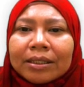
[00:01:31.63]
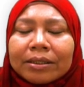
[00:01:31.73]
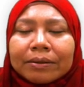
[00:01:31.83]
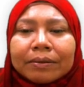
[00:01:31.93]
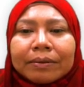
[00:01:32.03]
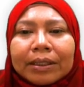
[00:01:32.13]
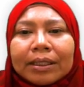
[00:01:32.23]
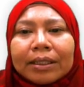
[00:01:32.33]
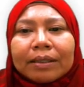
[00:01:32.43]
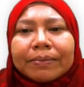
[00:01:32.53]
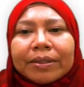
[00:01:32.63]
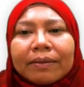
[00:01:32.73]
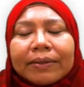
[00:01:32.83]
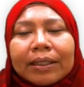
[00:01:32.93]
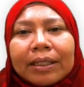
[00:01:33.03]
So in terms
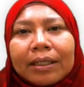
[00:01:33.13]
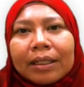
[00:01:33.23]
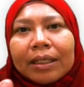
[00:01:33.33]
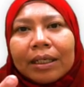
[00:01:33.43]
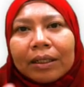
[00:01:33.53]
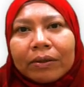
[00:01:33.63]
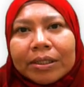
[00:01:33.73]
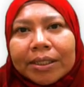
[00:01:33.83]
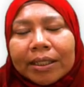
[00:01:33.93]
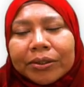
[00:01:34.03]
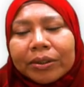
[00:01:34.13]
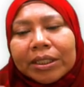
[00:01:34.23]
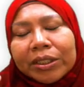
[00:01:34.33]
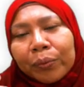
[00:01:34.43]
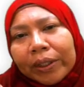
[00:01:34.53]
of the clinical onset, so
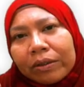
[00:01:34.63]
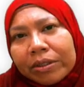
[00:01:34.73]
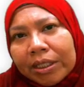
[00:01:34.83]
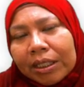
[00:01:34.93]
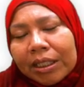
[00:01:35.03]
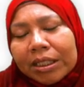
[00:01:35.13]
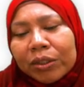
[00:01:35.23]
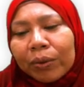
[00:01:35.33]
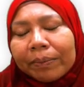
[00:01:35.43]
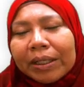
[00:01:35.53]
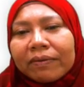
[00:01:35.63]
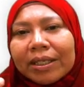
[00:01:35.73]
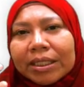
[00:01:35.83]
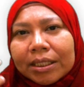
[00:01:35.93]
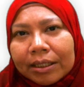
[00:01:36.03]
this is what you see. This is what
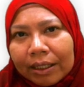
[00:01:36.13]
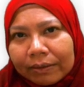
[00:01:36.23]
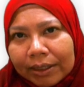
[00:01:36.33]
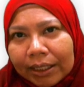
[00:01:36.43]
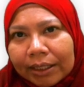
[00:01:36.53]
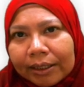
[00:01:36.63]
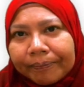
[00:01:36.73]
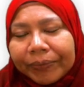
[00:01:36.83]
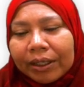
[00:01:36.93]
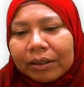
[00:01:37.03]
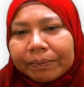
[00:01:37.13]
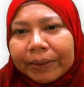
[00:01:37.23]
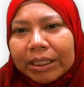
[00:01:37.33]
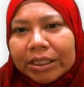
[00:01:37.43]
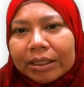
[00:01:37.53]
manifested out there on
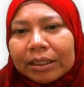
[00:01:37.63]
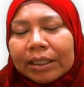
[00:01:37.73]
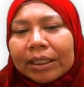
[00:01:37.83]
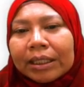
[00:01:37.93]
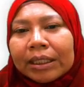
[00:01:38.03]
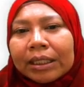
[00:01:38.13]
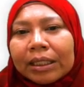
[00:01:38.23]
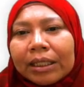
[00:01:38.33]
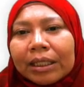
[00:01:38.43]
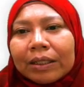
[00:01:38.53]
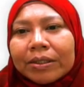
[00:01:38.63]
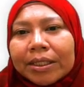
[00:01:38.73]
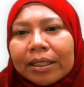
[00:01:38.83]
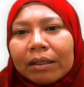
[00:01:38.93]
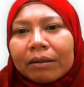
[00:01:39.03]
patient. Clinical
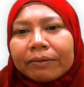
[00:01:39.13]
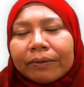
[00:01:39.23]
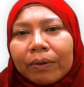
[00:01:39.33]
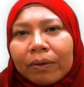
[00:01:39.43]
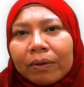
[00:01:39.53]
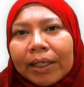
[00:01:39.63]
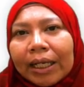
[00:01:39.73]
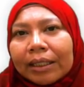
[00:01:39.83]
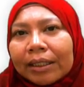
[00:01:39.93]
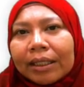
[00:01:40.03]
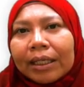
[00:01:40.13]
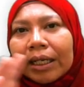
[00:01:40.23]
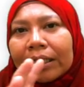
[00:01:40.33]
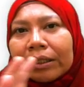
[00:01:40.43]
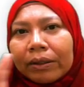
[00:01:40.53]
onset of all LA
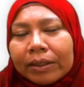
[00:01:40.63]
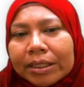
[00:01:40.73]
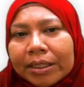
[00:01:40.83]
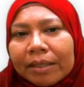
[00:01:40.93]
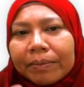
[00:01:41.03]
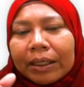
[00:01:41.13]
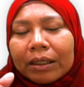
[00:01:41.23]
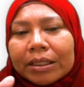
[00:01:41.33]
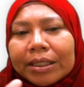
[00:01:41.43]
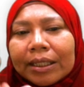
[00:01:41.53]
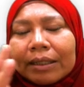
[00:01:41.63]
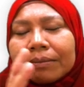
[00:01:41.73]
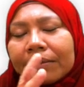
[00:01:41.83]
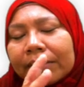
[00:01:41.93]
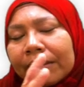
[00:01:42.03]
are not the same because
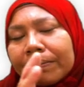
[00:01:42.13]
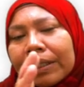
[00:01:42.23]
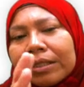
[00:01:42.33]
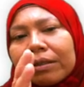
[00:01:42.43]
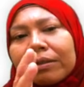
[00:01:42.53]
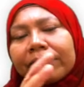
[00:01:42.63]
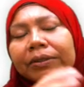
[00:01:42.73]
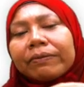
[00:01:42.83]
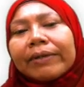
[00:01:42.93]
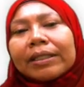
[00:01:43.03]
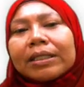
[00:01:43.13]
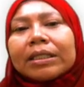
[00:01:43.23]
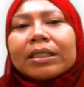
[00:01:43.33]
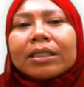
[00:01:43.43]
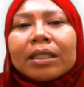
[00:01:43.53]
they're based on a few
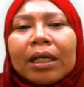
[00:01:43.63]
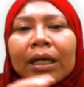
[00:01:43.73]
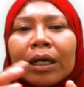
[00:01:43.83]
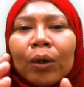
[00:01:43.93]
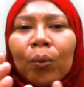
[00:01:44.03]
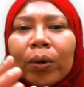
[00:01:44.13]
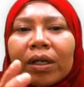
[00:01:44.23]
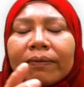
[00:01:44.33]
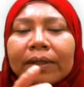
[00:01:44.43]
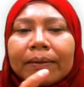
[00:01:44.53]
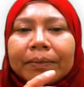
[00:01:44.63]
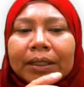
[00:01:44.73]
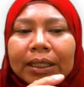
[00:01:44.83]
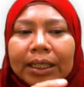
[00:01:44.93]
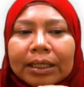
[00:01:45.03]
factors. One of them
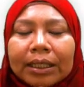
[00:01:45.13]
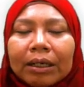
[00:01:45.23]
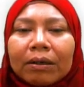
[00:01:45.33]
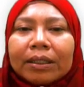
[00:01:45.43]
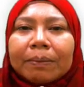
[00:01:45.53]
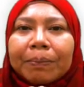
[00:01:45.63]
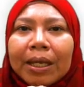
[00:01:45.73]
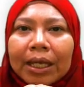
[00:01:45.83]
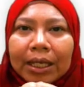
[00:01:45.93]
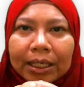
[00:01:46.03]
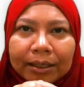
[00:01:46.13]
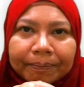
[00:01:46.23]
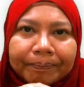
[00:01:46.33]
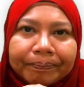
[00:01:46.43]
again on the pKa.